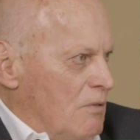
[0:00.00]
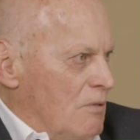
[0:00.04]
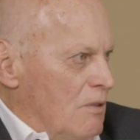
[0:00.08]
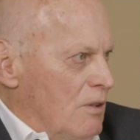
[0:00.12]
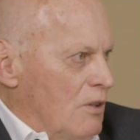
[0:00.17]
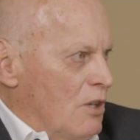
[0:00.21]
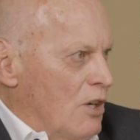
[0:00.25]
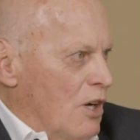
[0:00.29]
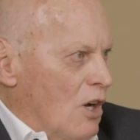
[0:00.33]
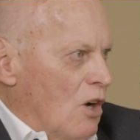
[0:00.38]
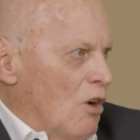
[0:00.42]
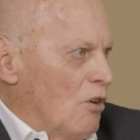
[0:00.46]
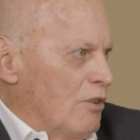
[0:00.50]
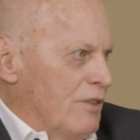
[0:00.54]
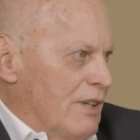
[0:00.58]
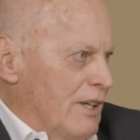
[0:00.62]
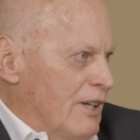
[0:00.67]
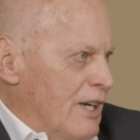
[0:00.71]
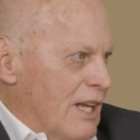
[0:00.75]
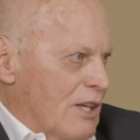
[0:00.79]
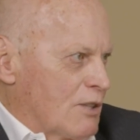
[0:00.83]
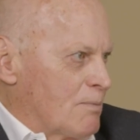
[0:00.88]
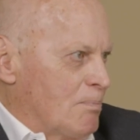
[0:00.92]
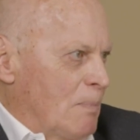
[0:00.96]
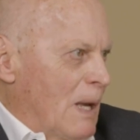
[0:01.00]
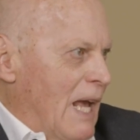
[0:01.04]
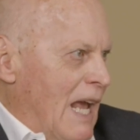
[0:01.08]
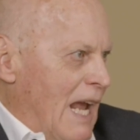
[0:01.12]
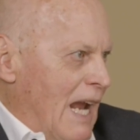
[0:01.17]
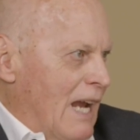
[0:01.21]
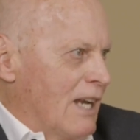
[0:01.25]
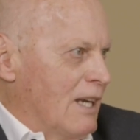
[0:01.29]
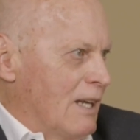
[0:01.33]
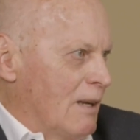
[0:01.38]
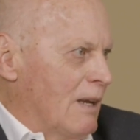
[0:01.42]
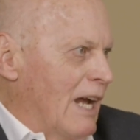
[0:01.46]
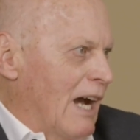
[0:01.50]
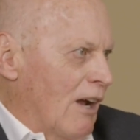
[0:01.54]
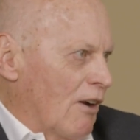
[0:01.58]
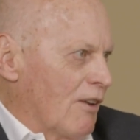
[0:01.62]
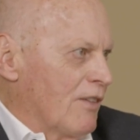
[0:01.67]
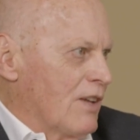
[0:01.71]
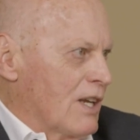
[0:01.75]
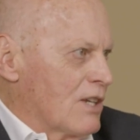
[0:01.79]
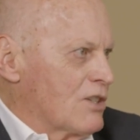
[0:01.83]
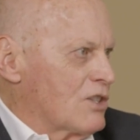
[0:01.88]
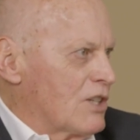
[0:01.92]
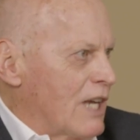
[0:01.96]
they're just paid out
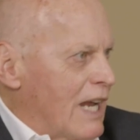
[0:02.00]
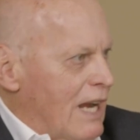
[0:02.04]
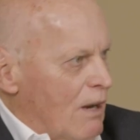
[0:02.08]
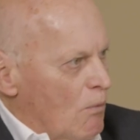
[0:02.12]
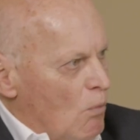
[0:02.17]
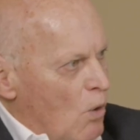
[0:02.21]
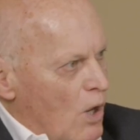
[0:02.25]
of the estate.